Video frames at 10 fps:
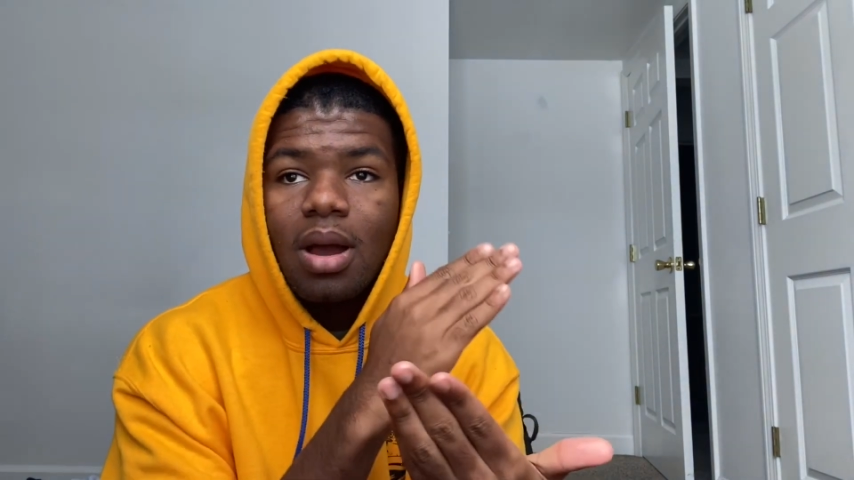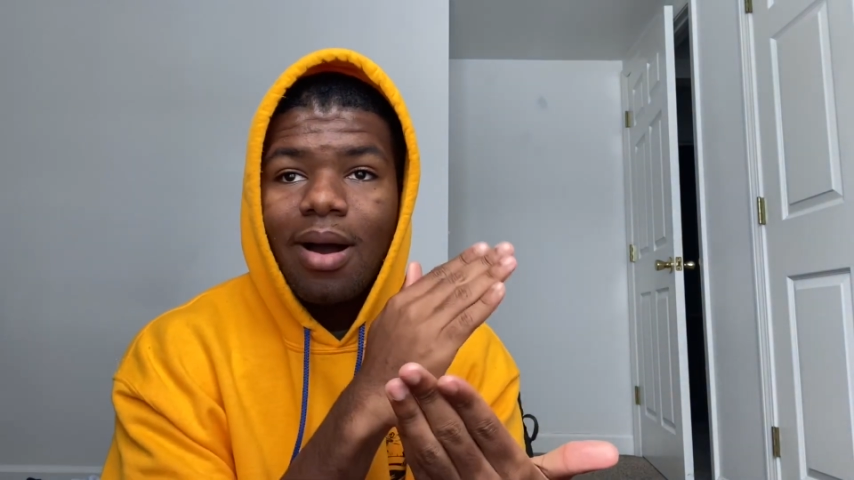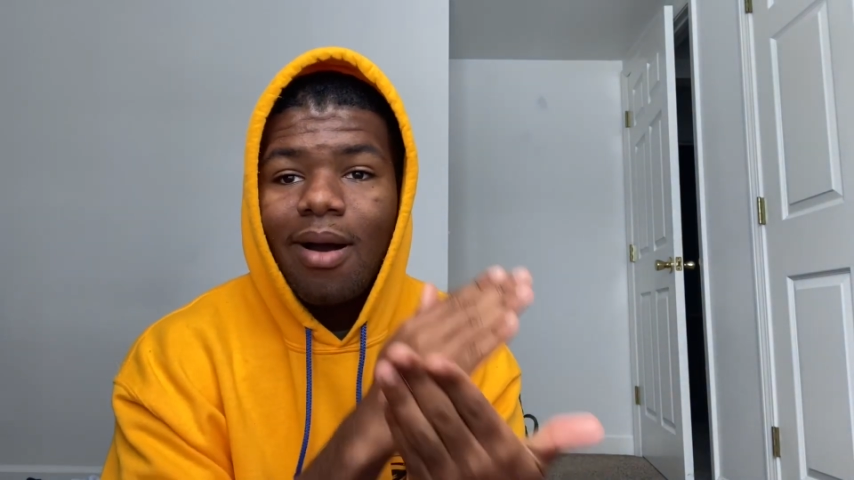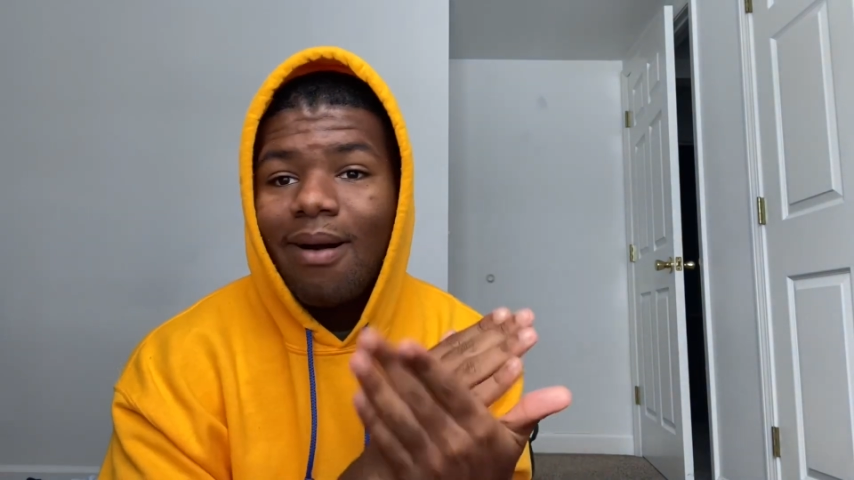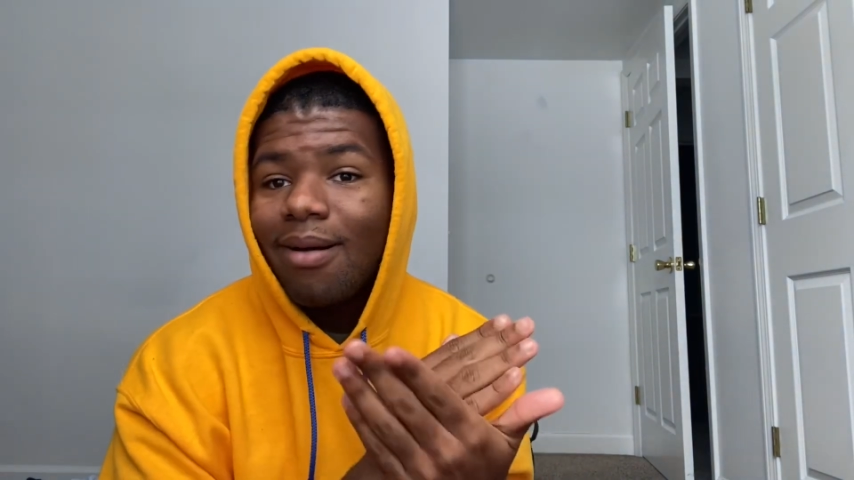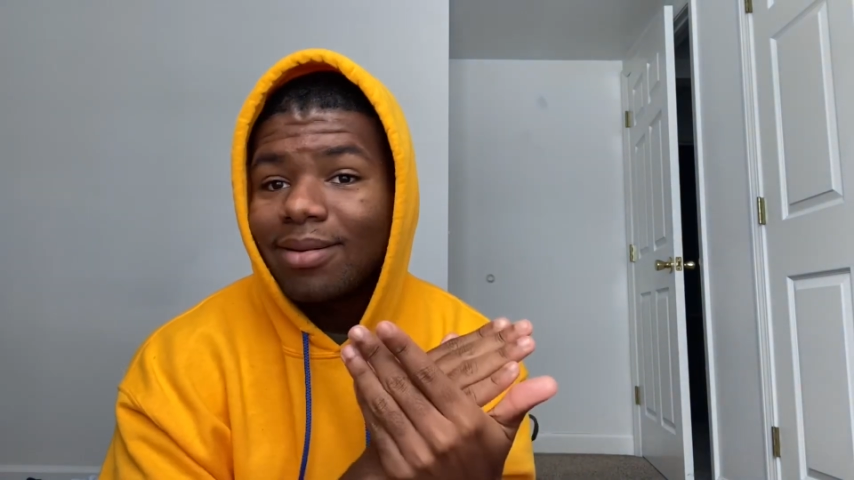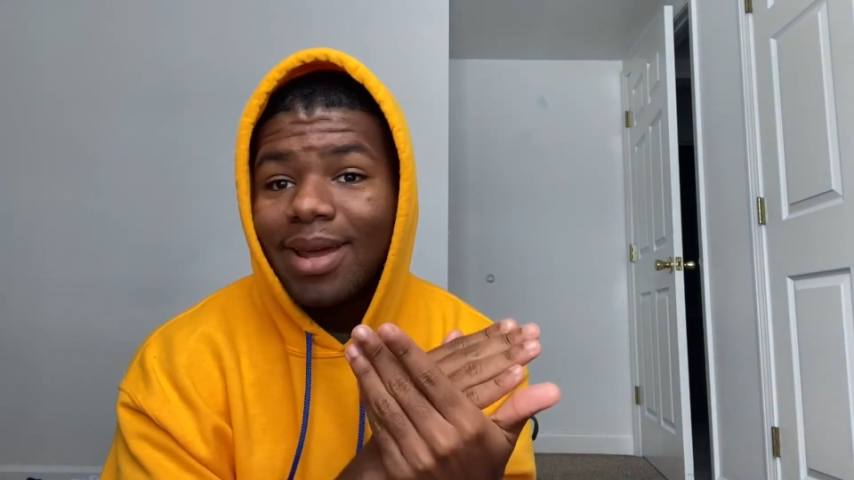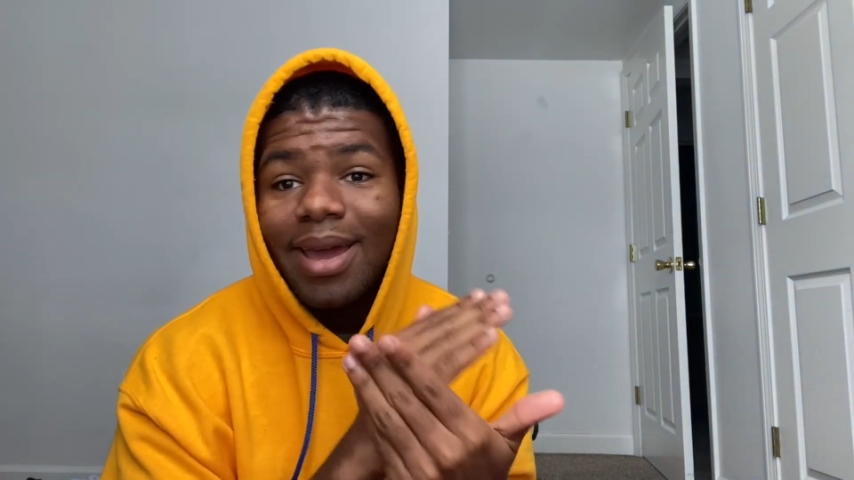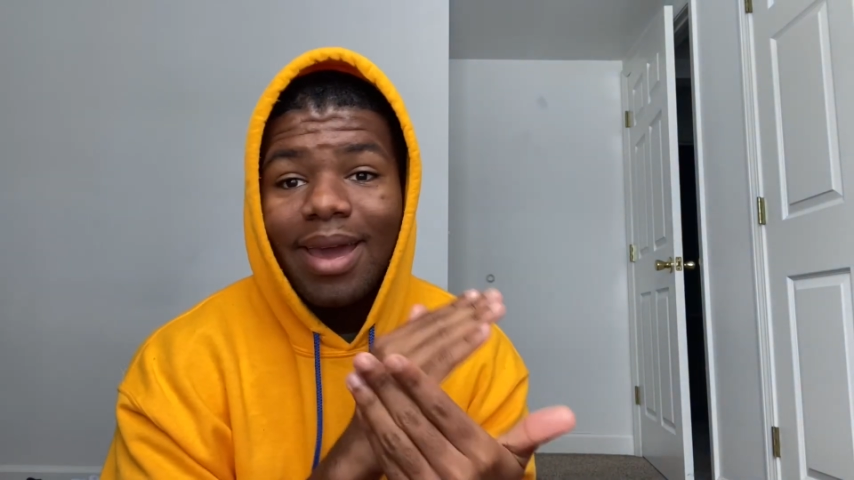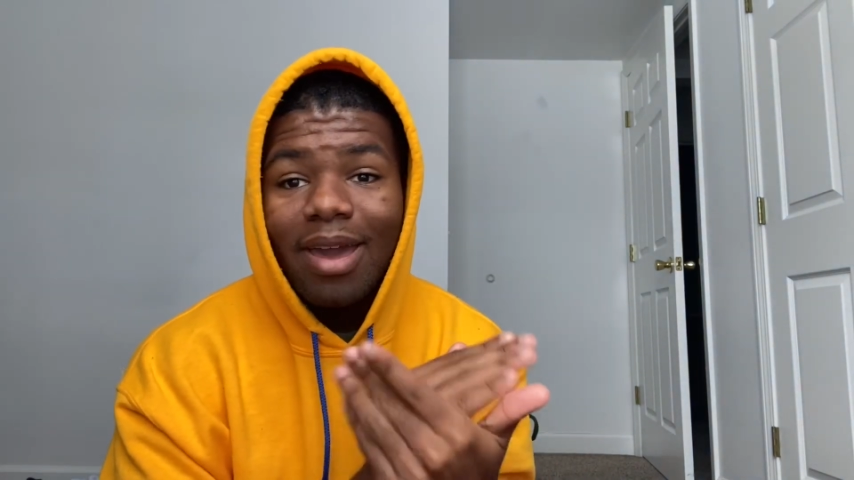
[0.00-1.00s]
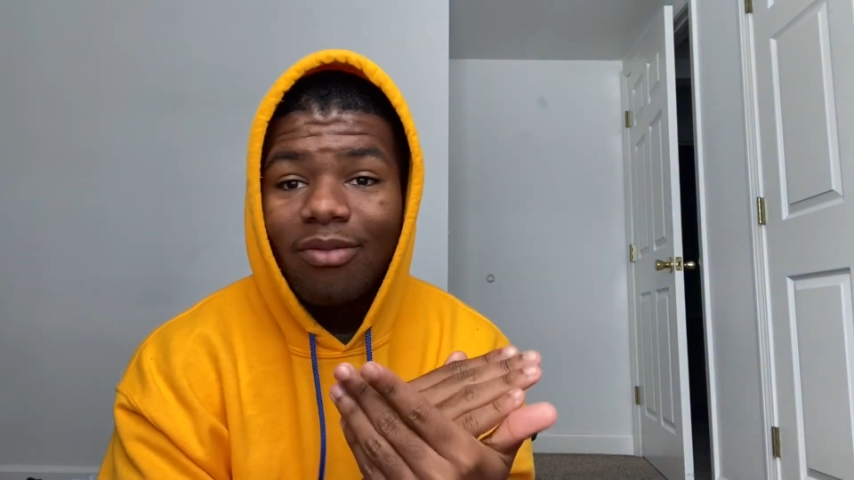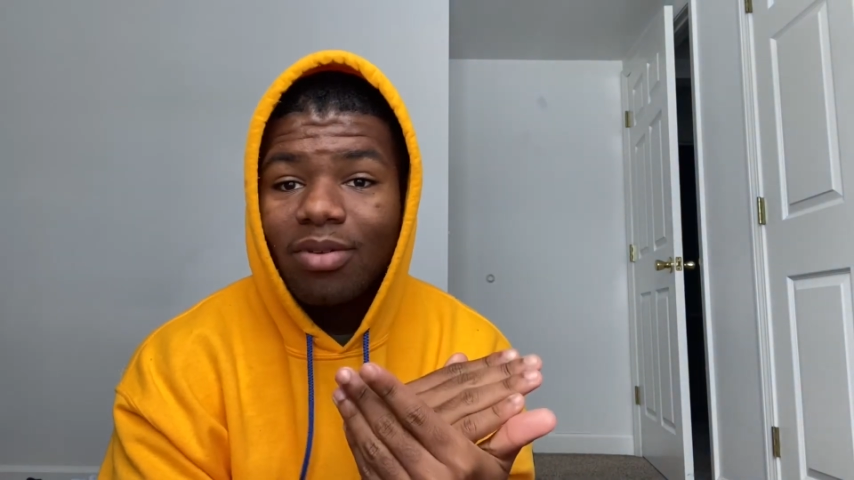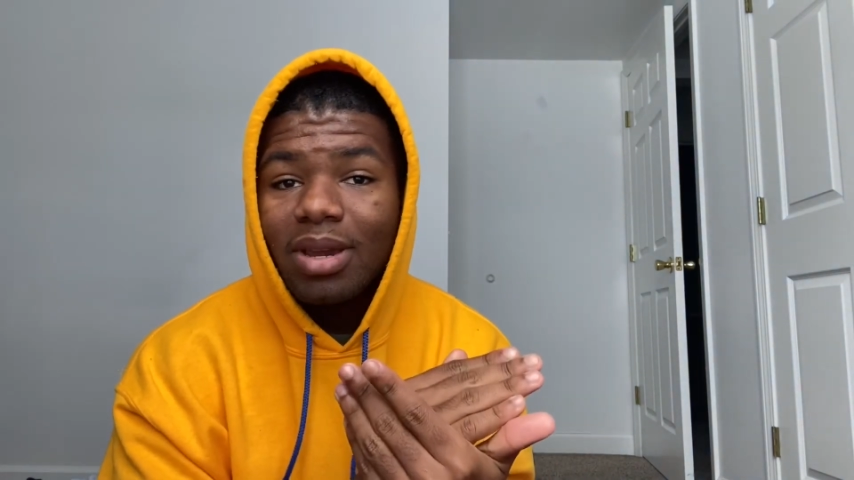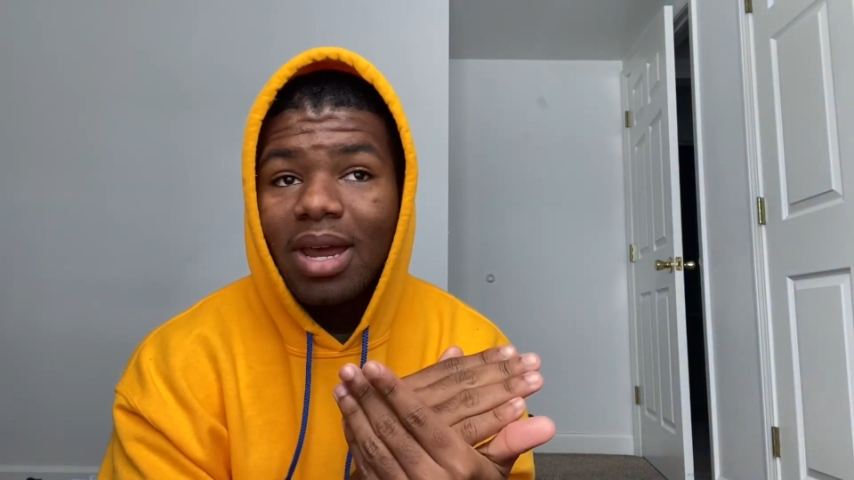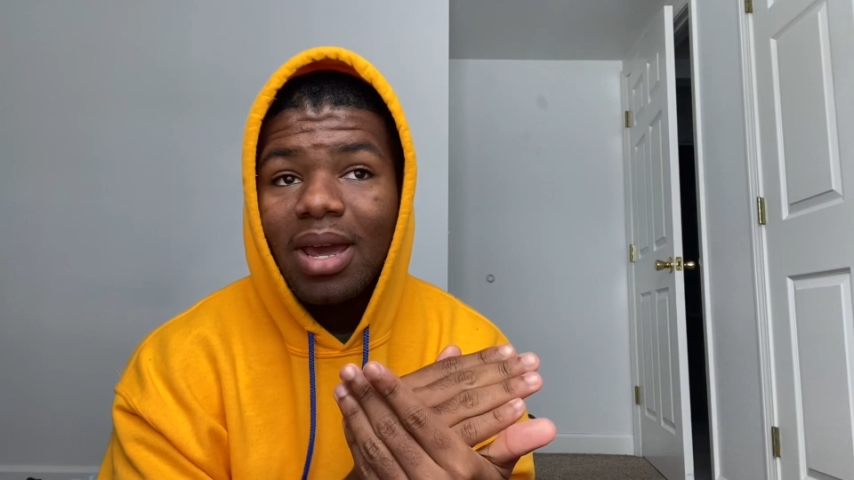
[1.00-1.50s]
all day,
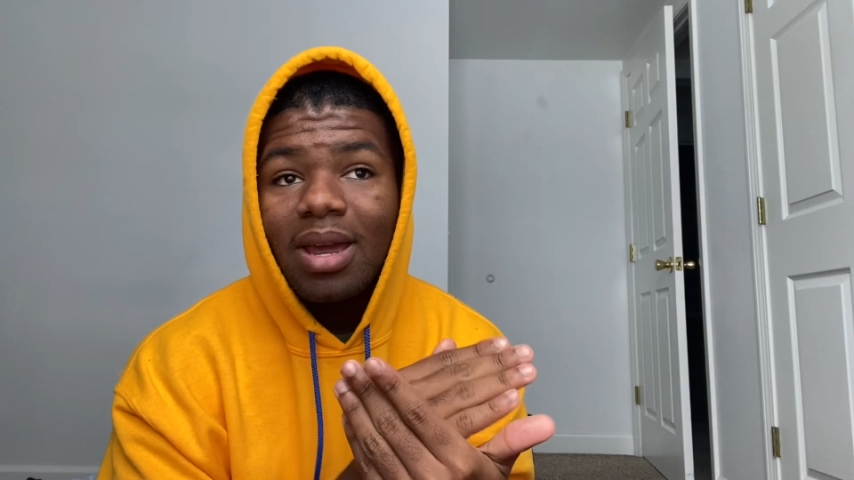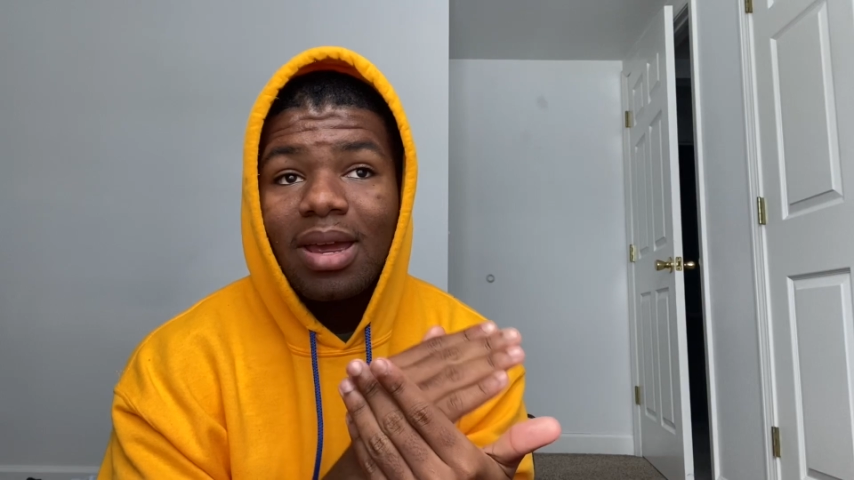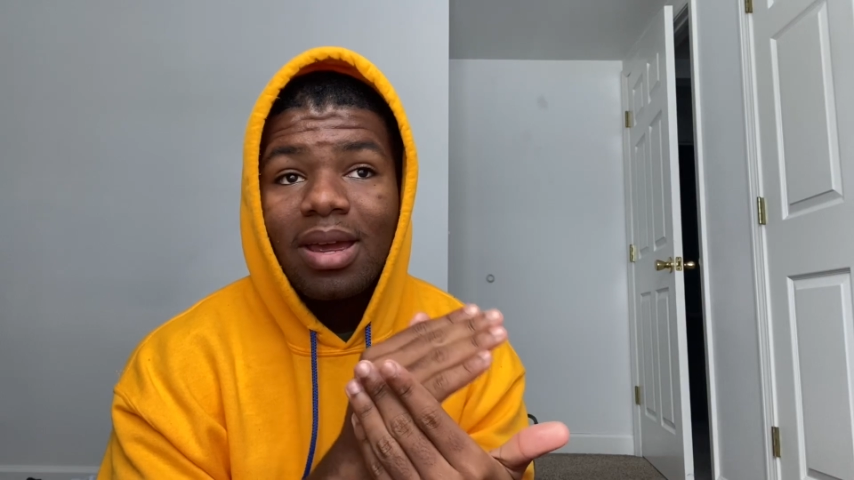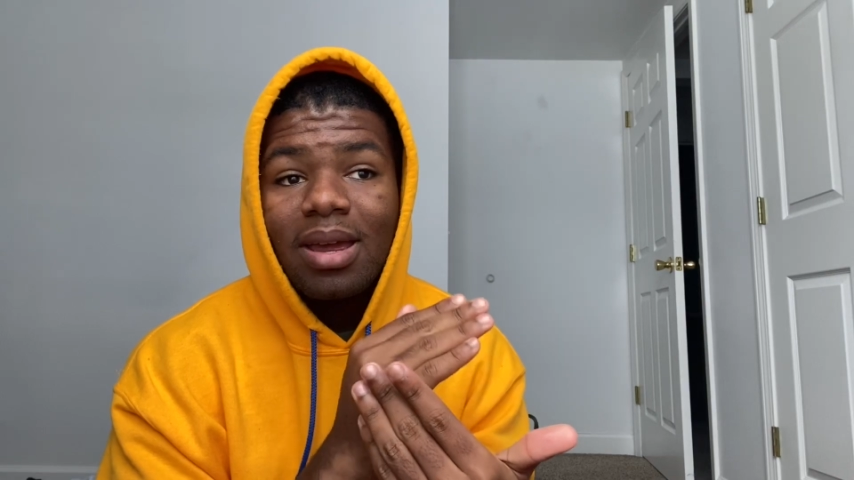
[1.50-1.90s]
every day,